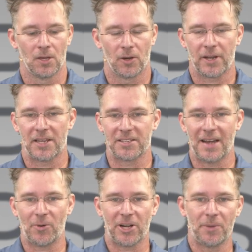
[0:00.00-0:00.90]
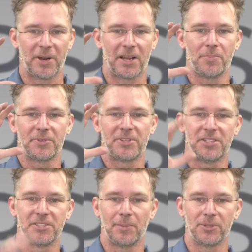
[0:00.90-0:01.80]
Okay, so now we're going to pick up with the
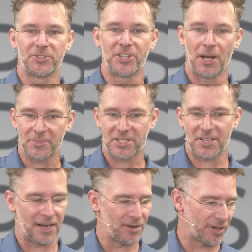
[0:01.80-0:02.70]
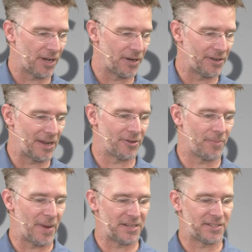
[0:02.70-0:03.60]
double dump style gun. Now the
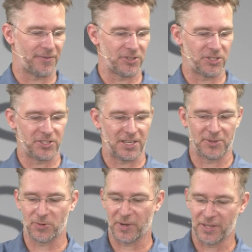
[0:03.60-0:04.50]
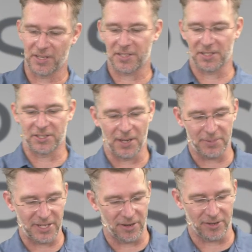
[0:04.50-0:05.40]
main difference you see between this and the dump
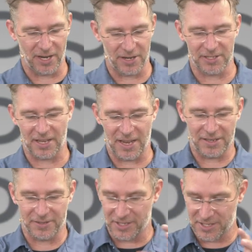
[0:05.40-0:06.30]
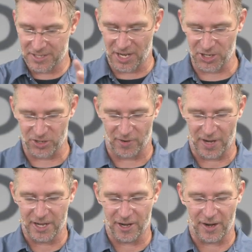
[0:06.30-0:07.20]
style gun is that this section
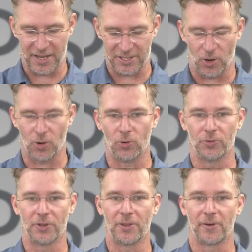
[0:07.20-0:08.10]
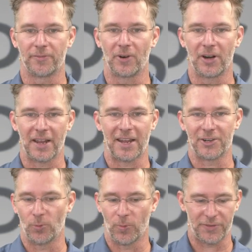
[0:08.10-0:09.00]
right here, it has a whole nother front
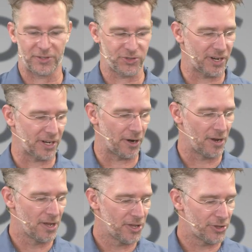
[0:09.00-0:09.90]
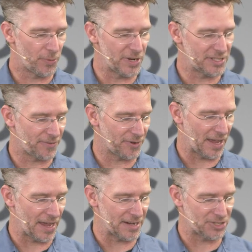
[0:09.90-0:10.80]
handle with a trigger. The reason for
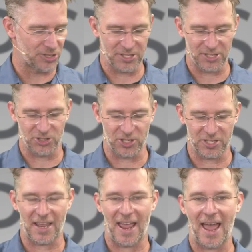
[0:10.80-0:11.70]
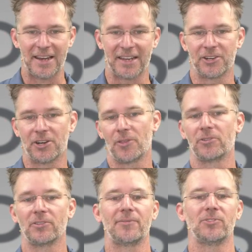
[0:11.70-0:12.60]
that is this is just adding
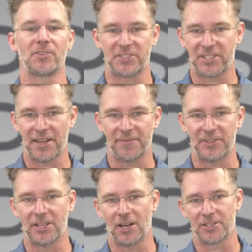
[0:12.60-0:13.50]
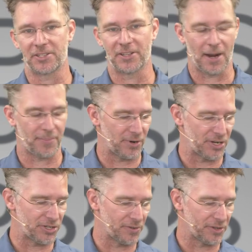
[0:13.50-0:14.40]
another level of safety onto the
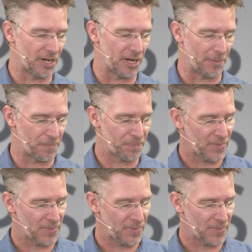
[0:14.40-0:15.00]
operation of the gun.